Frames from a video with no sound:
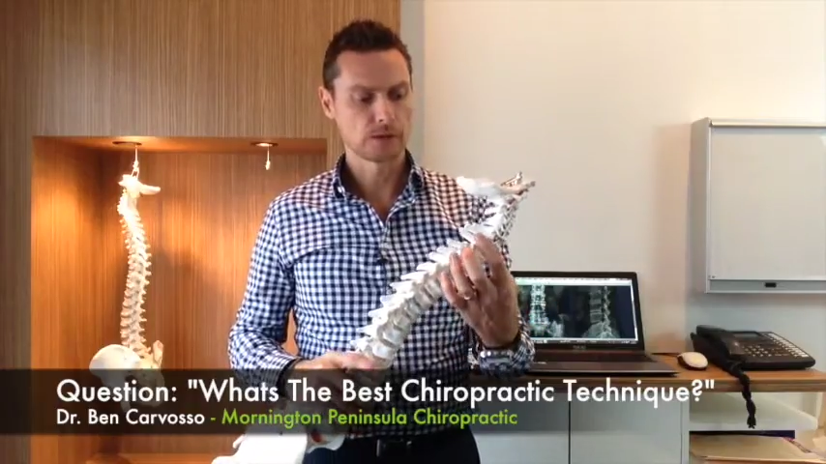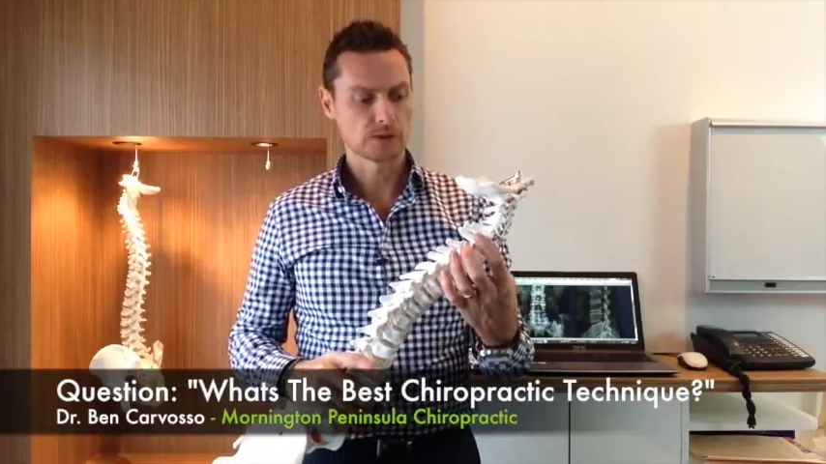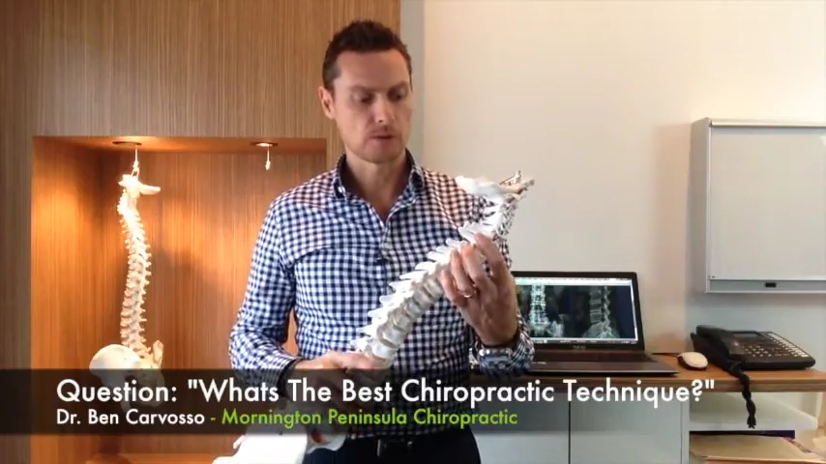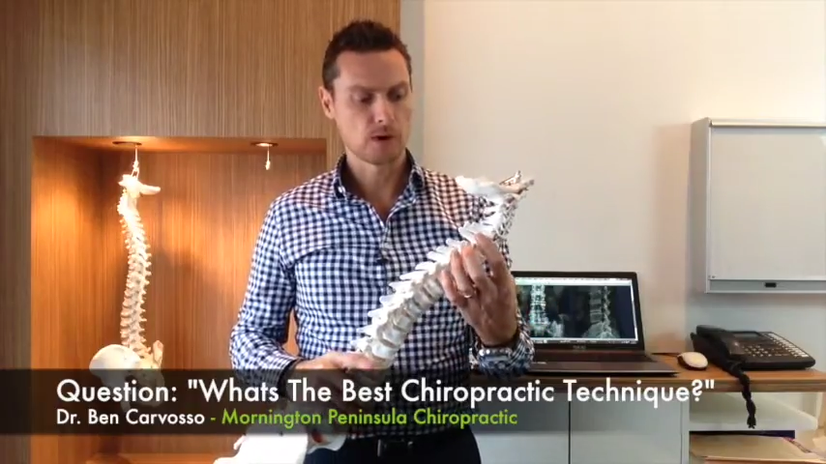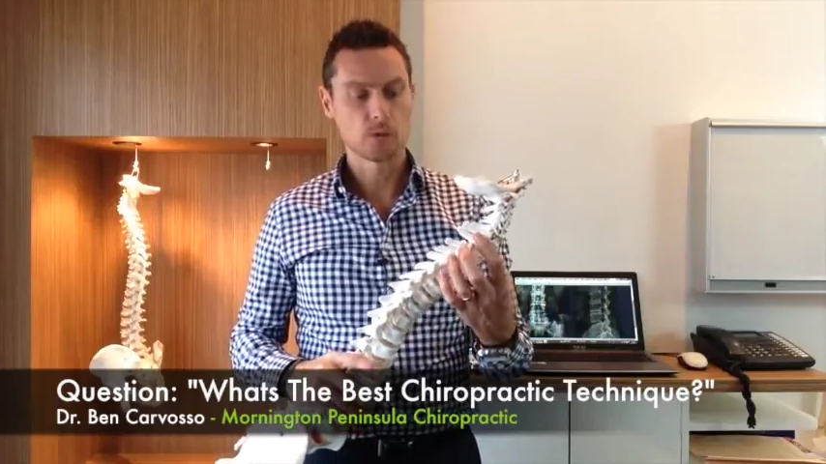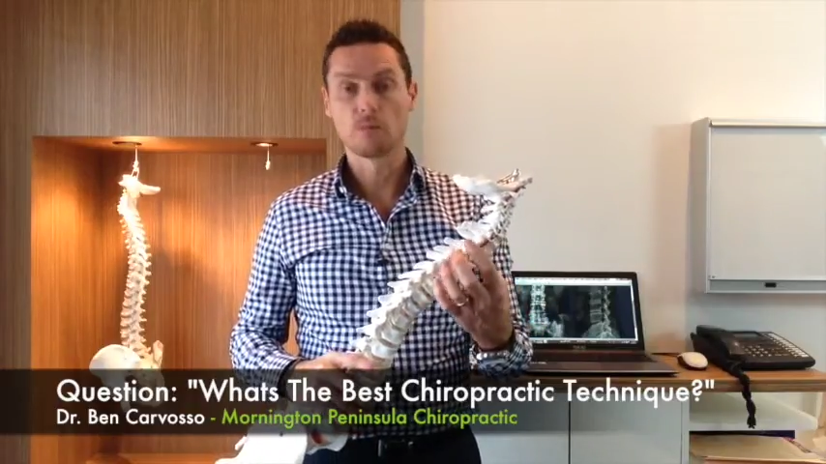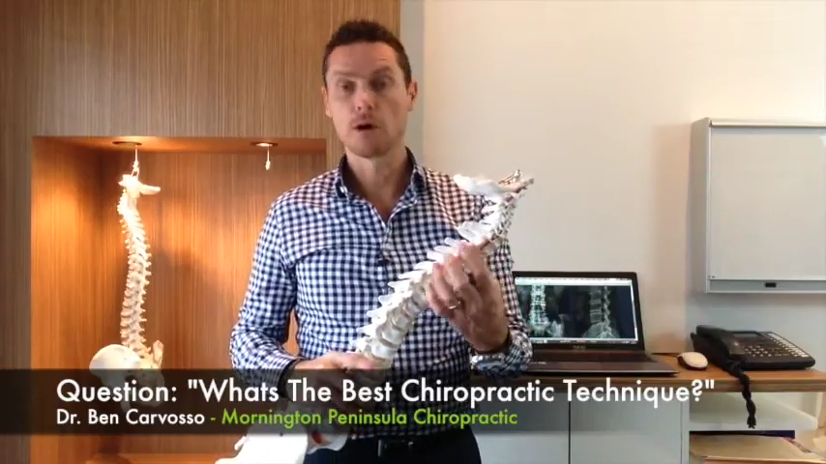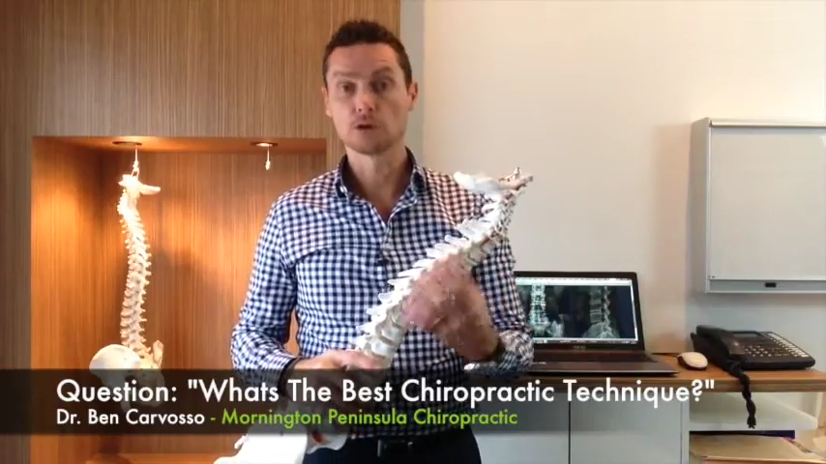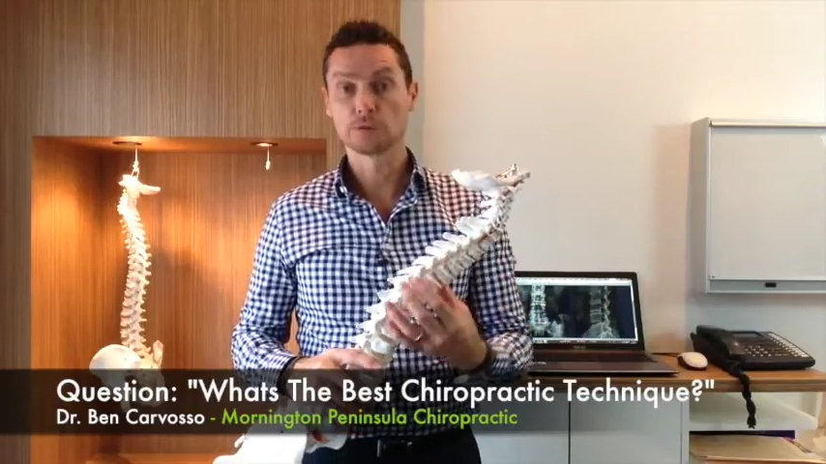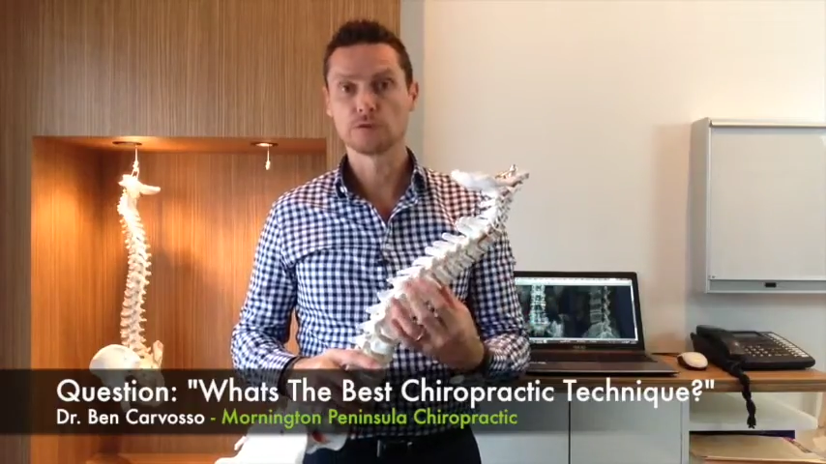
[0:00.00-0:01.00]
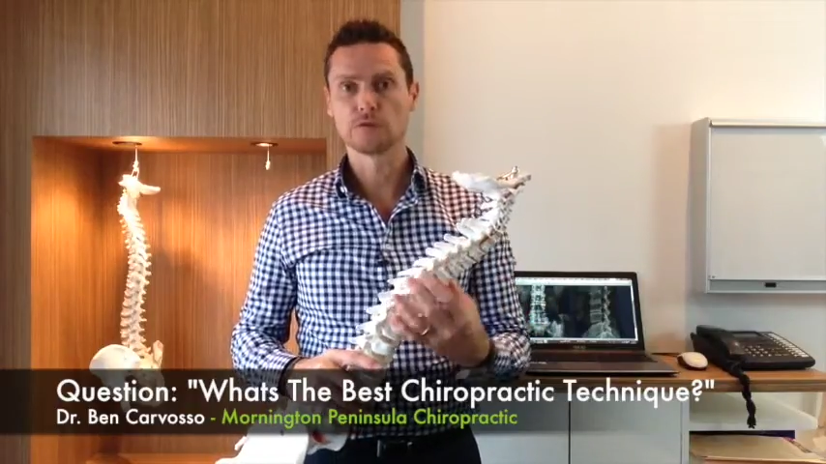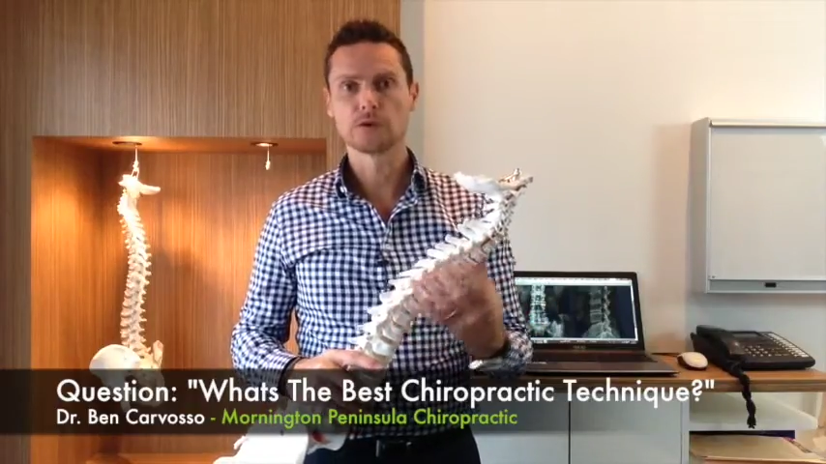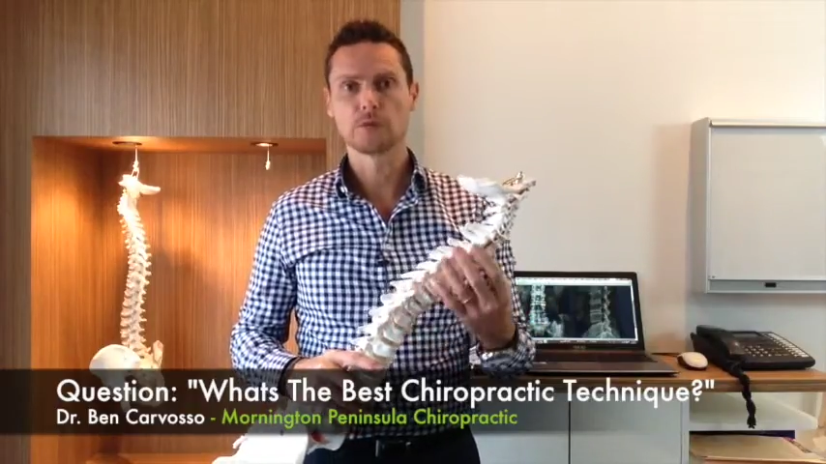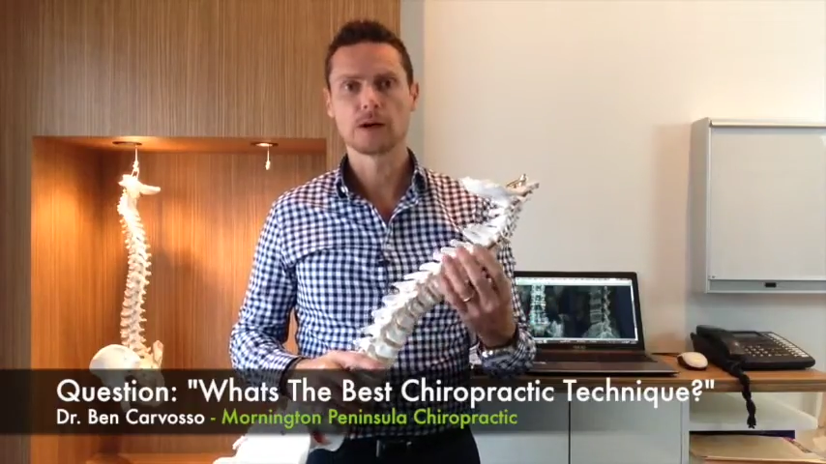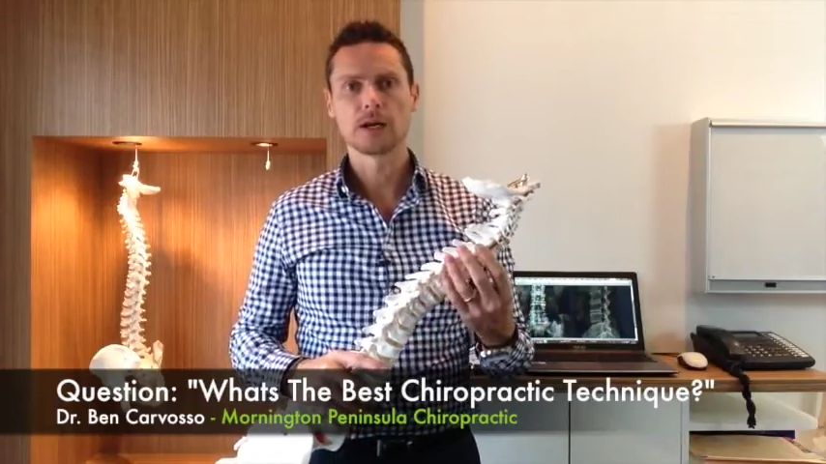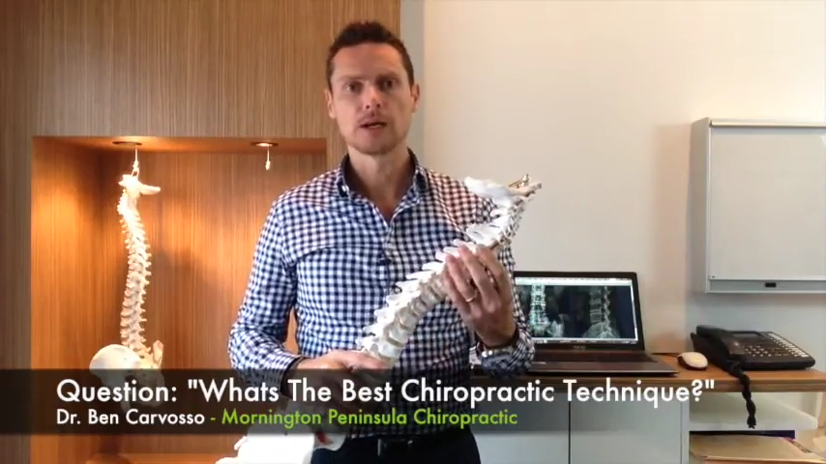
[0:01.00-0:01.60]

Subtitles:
the spine, or multiple vertebrae,